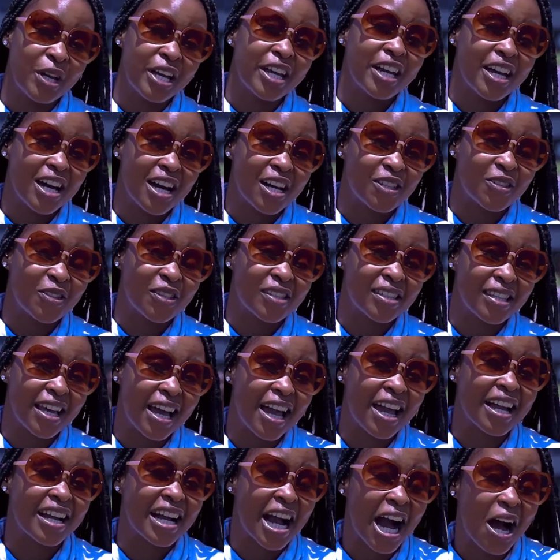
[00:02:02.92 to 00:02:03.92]
we're here to
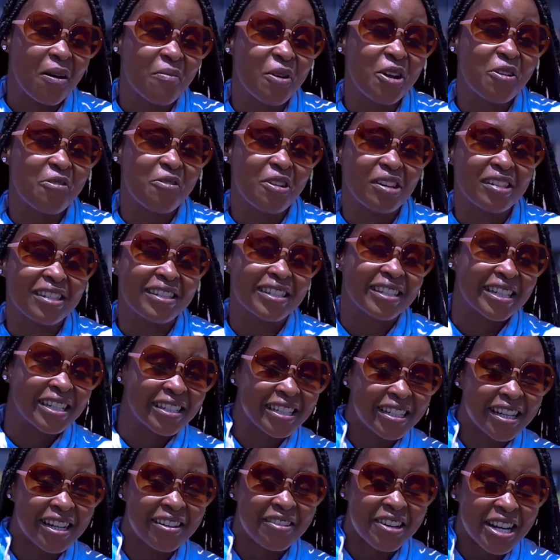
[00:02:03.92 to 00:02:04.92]
say come and re
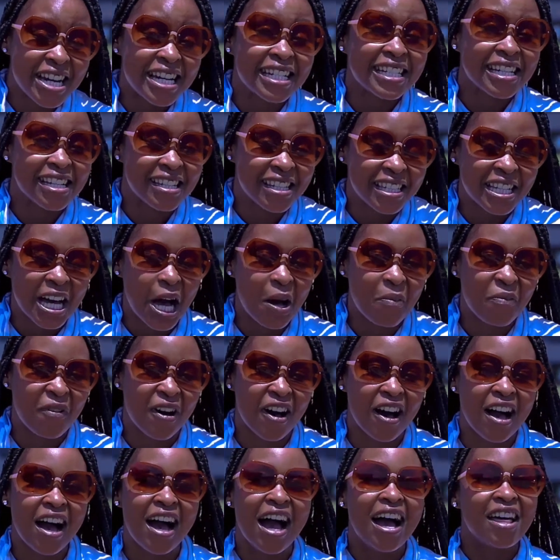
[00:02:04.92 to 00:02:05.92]
rediscover
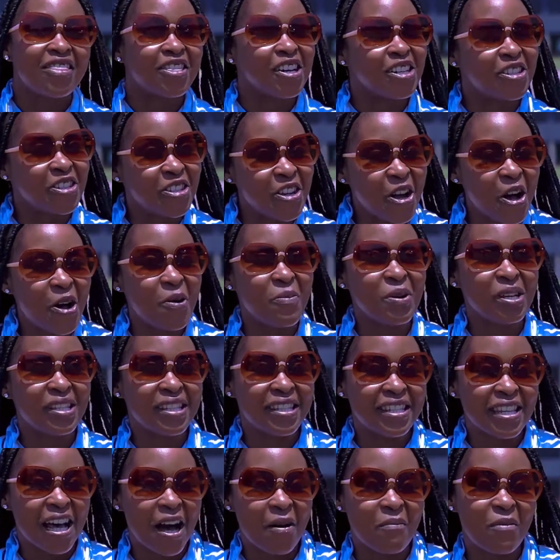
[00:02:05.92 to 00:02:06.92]
the Durban
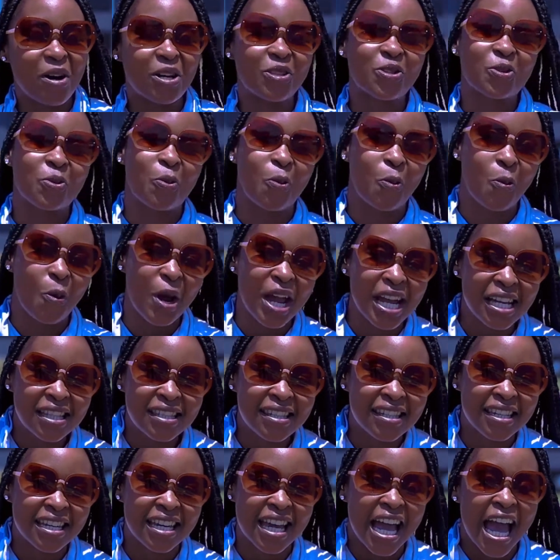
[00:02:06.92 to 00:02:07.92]
Summer 20
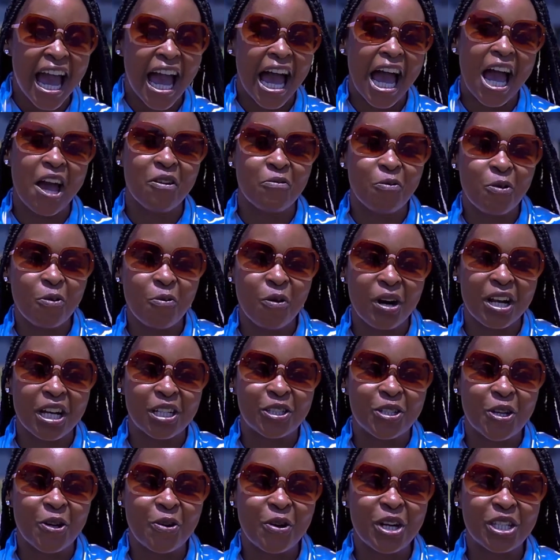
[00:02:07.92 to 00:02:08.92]
and we want to
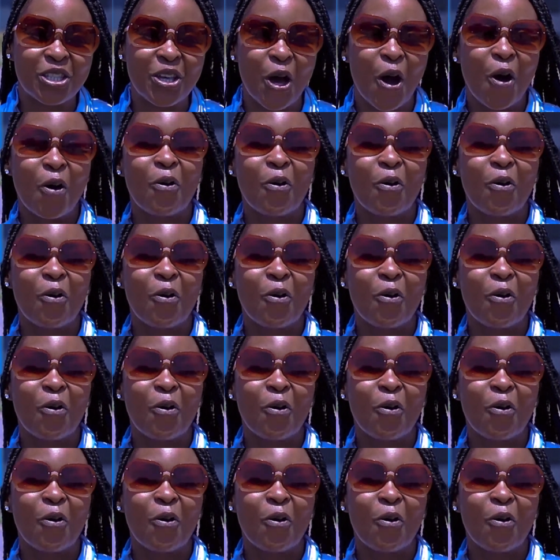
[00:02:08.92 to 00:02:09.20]
do it